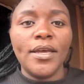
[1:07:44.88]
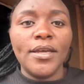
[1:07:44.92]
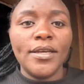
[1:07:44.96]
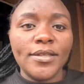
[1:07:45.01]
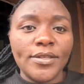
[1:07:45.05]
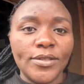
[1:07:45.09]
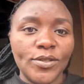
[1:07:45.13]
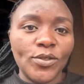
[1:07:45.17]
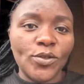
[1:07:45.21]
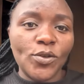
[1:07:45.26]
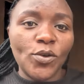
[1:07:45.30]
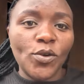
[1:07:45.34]

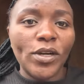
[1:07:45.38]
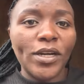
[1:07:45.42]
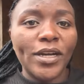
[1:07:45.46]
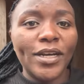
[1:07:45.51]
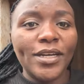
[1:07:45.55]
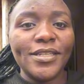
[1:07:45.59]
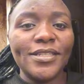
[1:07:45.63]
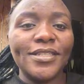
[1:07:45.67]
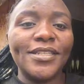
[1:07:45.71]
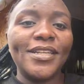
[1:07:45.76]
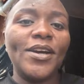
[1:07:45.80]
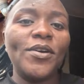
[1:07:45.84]
So
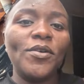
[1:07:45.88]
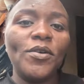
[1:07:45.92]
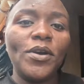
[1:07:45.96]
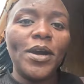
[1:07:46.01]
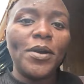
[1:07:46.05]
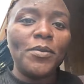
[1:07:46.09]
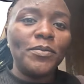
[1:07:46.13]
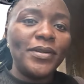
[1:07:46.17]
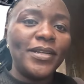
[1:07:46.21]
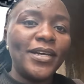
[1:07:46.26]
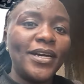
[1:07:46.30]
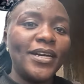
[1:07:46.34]
guys, now
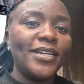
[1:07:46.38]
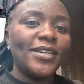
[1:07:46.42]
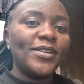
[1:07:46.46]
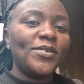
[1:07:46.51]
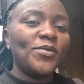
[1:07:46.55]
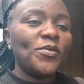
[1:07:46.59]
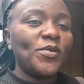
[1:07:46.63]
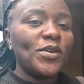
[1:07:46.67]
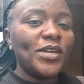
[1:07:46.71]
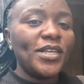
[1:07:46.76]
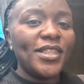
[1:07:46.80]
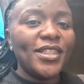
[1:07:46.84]
I'm done
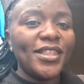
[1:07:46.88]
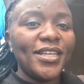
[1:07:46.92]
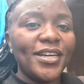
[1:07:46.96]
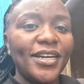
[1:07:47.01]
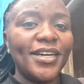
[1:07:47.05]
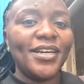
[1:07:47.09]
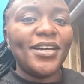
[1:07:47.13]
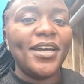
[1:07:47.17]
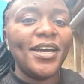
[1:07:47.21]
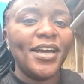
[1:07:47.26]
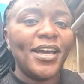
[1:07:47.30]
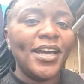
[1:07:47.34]
with
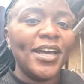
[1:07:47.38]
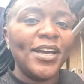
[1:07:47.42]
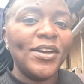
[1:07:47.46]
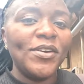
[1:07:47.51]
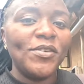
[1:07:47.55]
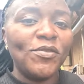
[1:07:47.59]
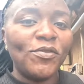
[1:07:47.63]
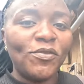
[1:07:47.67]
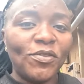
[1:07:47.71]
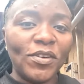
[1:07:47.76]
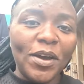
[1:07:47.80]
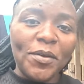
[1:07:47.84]

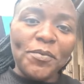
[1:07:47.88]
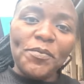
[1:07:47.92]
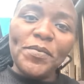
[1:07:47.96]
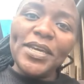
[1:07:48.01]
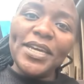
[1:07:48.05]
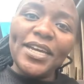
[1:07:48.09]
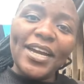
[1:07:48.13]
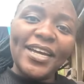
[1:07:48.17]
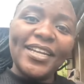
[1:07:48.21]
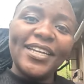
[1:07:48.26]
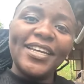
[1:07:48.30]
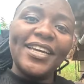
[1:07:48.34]

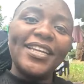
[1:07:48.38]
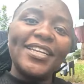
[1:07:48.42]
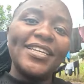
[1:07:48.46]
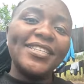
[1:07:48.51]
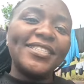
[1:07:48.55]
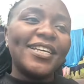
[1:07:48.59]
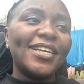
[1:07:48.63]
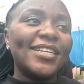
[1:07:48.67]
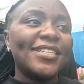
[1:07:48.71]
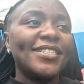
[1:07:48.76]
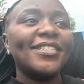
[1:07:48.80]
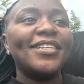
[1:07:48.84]
farming and
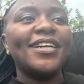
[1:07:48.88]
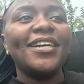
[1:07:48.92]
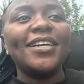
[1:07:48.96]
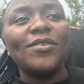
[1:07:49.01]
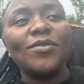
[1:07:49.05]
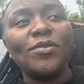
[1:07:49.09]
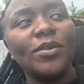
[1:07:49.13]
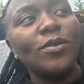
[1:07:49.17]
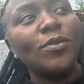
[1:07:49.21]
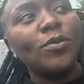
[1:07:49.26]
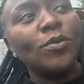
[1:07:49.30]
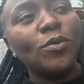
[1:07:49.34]
Eliza is done
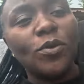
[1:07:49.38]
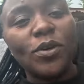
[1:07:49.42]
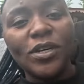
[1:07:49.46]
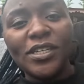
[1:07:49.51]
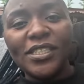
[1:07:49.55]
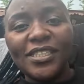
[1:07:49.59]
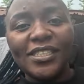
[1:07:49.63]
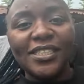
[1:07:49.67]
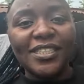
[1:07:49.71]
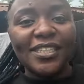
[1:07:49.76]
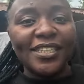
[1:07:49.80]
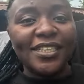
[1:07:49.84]
with
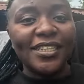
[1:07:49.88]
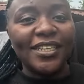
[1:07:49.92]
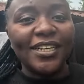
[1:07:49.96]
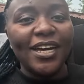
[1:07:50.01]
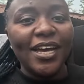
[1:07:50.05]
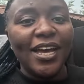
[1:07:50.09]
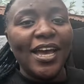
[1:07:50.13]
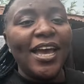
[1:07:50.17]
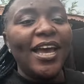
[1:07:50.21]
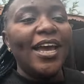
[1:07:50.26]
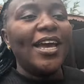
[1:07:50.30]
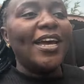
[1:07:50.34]
washing.
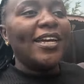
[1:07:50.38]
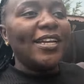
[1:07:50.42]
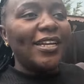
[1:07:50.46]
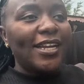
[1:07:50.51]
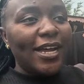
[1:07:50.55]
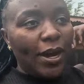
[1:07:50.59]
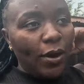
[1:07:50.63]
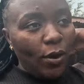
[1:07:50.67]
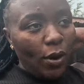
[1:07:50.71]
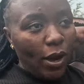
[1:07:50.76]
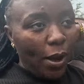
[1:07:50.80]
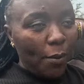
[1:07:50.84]

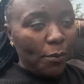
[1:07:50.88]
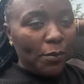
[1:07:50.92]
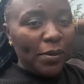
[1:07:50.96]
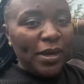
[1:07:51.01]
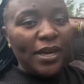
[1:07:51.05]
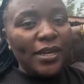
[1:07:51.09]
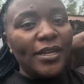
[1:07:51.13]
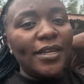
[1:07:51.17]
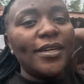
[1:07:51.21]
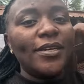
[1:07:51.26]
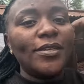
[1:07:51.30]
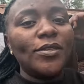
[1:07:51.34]
Now I'm
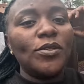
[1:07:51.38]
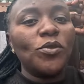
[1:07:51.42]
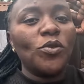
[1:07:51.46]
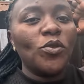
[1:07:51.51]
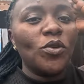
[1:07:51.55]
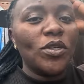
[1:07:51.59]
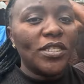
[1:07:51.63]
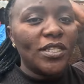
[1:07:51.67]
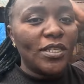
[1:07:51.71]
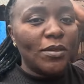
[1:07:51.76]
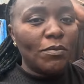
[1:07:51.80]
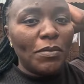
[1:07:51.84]
heading to
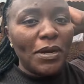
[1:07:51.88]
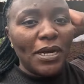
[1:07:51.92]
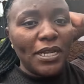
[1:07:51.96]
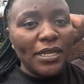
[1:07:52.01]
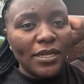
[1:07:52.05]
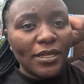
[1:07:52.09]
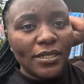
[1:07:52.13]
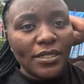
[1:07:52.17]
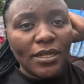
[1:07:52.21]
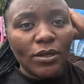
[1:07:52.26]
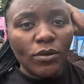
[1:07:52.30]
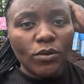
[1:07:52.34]

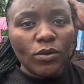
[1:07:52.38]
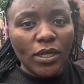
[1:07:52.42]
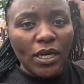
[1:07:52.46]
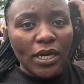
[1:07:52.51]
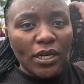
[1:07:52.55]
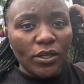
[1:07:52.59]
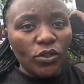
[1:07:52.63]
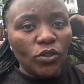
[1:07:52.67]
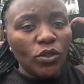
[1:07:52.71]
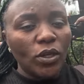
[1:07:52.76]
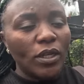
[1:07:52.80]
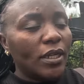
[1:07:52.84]
Isibania town.
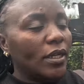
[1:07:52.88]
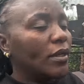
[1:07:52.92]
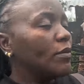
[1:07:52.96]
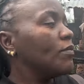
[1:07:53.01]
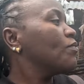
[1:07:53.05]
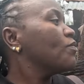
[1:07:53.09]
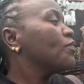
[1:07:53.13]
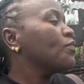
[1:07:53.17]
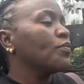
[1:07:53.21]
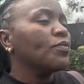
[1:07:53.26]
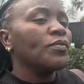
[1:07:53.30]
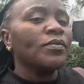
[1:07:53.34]
Actually,
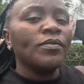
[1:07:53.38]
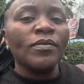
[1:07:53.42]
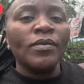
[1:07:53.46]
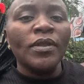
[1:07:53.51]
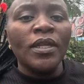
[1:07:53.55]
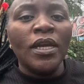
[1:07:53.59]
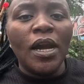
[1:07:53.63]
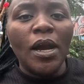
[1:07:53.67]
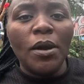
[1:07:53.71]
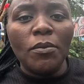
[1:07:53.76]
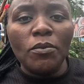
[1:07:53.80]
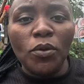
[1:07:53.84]

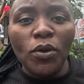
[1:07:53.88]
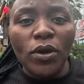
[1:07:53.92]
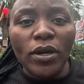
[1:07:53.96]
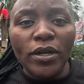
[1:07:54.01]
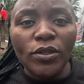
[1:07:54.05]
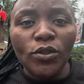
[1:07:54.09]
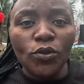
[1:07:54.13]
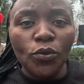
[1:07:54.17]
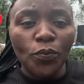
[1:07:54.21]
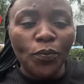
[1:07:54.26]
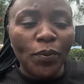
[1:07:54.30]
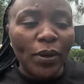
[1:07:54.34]
I'm going
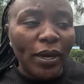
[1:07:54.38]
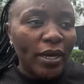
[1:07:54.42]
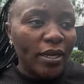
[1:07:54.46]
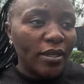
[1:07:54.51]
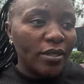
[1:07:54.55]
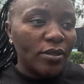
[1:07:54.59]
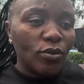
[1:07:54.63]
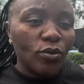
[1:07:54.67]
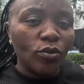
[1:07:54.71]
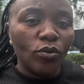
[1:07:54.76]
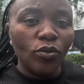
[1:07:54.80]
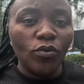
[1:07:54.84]
to pay
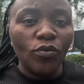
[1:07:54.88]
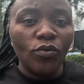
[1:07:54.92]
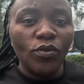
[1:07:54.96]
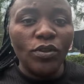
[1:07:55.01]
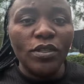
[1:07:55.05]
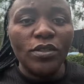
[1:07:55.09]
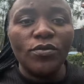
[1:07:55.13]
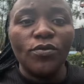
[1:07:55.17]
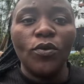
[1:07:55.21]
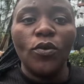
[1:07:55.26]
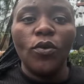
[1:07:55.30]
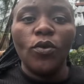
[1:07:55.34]
school
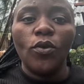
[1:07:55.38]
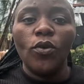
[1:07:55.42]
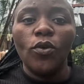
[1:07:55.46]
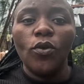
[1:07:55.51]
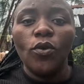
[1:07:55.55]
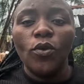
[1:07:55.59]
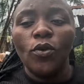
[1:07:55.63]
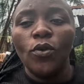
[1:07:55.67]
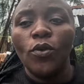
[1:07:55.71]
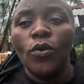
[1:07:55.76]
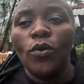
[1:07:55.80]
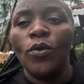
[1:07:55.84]
fees
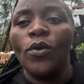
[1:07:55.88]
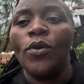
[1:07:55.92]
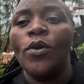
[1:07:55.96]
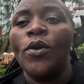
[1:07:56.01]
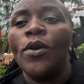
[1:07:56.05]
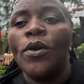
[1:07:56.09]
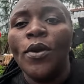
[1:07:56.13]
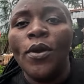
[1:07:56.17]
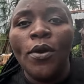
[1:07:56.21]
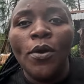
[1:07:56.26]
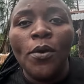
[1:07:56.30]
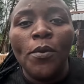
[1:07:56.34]
for
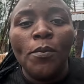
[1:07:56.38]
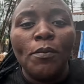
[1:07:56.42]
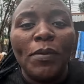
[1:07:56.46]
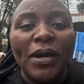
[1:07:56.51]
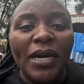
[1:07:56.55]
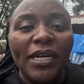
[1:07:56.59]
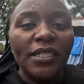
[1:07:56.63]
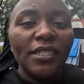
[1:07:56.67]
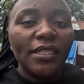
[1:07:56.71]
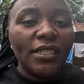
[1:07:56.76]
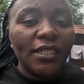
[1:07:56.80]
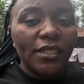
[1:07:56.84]

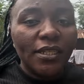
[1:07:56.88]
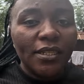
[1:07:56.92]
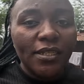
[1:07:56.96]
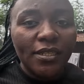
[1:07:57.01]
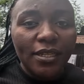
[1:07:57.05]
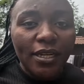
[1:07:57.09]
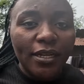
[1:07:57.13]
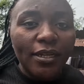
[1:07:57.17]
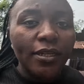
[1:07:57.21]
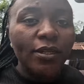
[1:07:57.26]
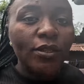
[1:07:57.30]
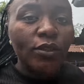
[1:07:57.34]
my
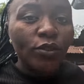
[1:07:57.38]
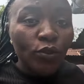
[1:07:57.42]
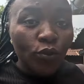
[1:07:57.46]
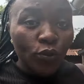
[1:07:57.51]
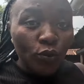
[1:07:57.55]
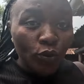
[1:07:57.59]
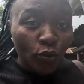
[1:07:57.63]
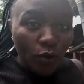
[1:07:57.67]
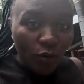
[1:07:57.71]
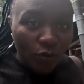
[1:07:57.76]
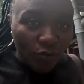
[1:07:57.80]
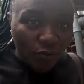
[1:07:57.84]
children,
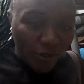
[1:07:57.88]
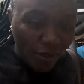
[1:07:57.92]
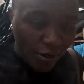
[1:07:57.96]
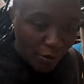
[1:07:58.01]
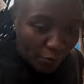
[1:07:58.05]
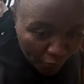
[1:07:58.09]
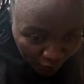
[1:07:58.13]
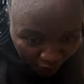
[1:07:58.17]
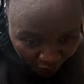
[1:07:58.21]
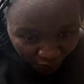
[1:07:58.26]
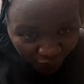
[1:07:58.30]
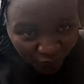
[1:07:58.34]
two of them.
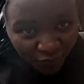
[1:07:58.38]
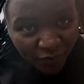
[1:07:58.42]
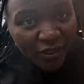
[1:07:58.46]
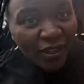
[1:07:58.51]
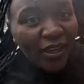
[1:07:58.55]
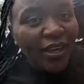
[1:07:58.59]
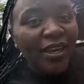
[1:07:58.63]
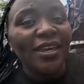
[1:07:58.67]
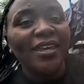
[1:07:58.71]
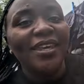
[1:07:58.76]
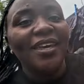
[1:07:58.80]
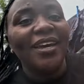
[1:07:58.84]

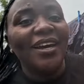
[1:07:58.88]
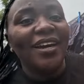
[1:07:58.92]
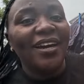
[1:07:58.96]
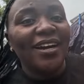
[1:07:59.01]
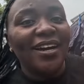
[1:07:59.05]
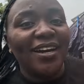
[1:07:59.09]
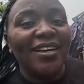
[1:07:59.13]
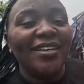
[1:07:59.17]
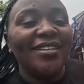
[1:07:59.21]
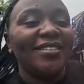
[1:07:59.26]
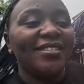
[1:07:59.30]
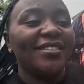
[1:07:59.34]
Yeah
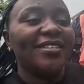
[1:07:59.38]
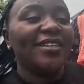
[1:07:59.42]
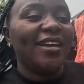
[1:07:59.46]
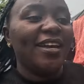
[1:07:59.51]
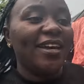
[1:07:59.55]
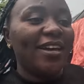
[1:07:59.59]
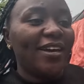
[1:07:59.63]
guys,